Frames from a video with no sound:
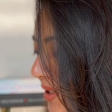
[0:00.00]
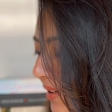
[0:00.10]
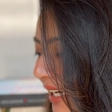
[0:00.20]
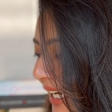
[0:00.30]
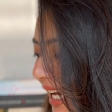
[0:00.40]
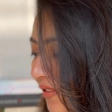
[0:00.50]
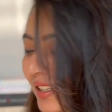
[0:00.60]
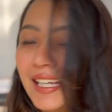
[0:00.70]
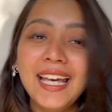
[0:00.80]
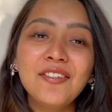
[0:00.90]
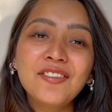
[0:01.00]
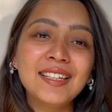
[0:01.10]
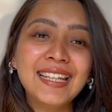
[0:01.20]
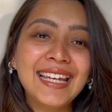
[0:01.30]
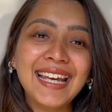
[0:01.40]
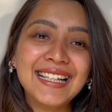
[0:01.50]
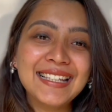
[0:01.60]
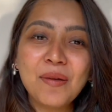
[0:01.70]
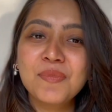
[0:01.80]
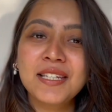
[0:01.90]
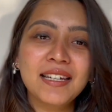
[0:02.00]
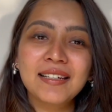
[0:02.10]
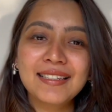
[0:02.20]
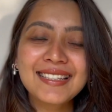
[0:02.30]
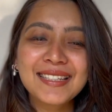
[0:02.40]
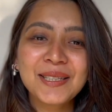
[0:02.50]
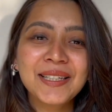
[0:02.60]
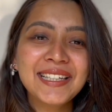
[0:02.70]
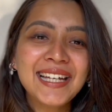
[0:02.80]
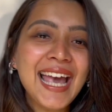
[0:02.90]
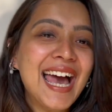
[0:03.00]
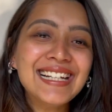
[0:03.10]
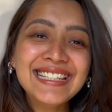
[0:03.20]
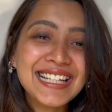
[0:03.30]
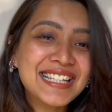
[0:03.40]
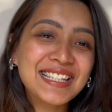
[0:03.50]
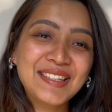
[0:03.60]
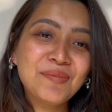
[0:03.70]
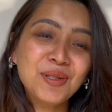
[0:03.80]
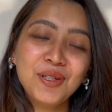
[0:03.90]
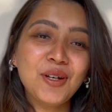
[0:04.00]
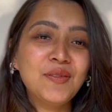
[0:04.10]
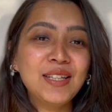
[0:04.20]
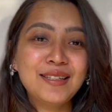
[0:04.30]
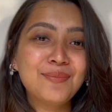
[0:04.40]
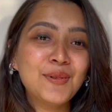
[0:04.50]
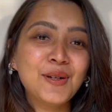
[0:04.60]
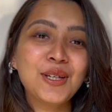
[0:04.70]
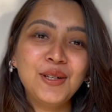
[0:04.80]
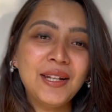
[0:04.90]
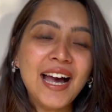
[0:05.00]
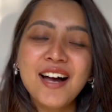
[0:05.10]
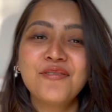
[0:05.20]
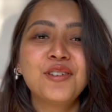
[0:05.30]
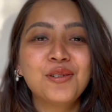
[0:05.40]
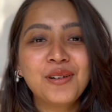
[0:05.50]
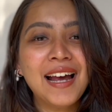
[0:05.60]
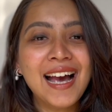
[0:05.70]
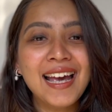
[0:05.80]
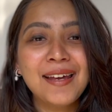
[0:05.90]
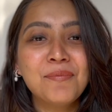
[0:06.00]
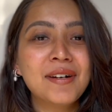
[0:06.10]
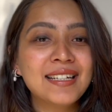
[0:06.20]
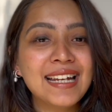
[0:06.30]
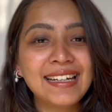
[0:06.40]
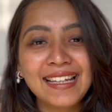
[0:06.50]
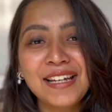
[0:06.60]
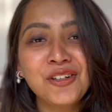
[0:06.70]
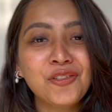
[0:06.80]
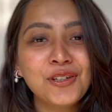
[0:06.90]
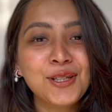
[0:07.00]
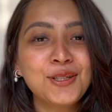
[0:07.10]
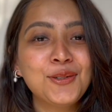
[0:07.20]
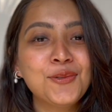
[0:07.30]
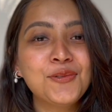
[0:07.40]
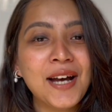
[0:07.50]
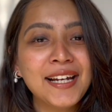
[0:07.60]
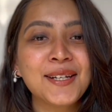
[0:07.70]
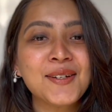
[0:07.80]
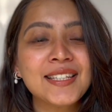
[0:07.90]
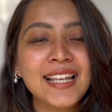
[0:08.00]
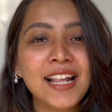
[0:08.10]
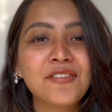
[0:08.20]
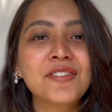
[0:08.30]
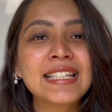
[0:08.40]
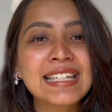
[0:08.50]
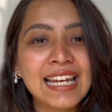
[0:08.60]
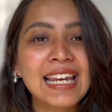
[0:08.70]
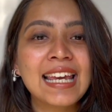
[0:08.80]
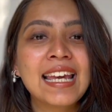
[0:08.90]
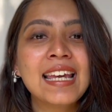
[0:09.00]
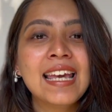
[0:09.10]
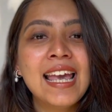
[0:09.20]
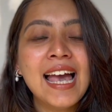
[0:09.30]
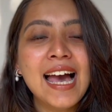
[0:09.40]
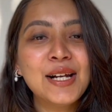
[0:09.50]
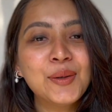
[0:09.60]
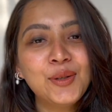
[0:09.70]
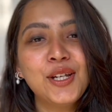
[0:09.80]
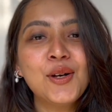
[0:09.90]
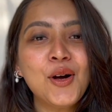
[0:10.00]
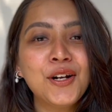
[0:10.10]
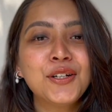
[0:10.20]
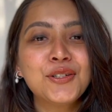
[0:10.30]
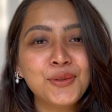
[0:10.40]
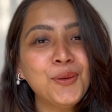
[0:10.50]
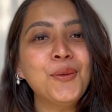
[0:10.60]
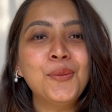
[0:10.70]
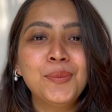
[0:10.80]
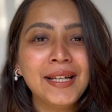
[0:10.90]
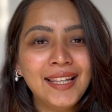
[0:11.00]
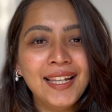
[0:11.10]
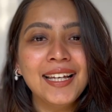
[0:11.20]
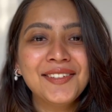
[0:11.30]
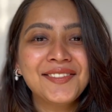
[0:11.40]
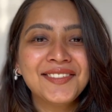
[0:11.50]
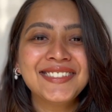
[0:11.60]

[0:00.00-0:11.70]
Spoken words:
we cry with everything except tears. And such is the beauty of this book. You laugh, you cry, but at the end of it, you find yourself sticking and holding on to hope in life.